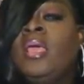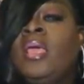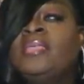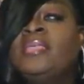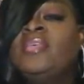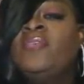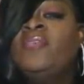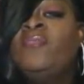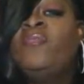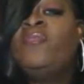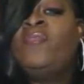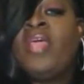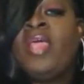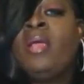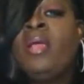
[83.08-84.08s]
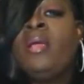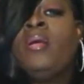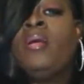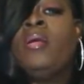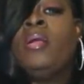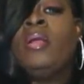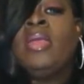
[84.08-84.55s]
is it
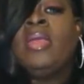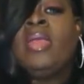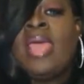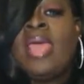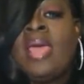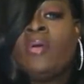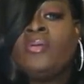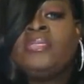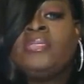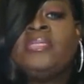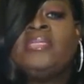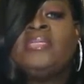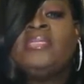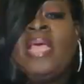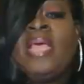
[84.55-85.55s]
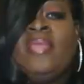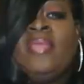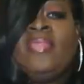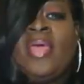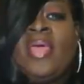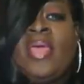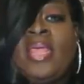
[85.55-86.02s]
fair now to say
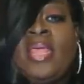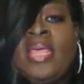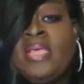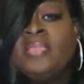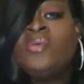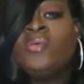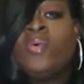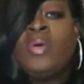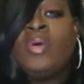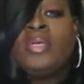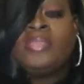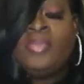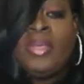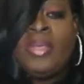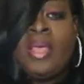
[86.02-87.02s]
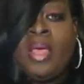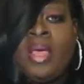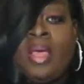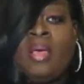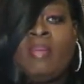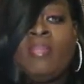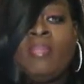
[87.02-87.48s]
that he's going to
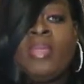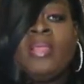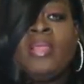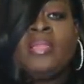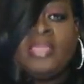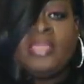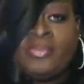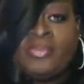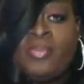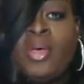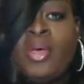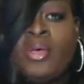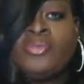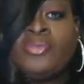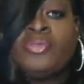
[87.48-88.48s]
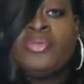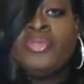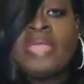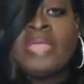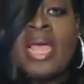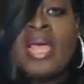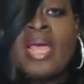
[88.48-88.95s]
become this poster
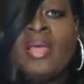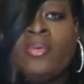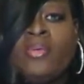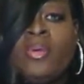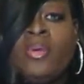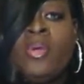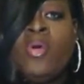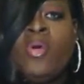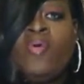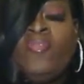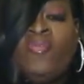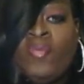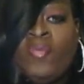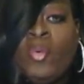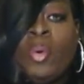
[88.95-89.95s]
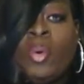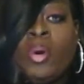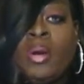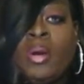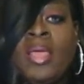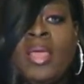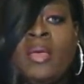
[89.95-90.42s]
child
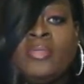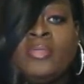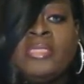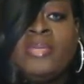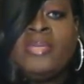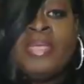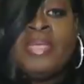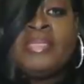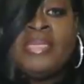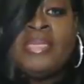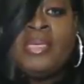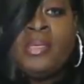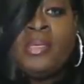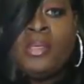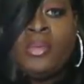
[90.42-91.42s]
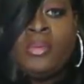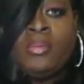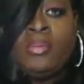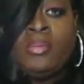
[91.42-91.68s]
for LGBTQ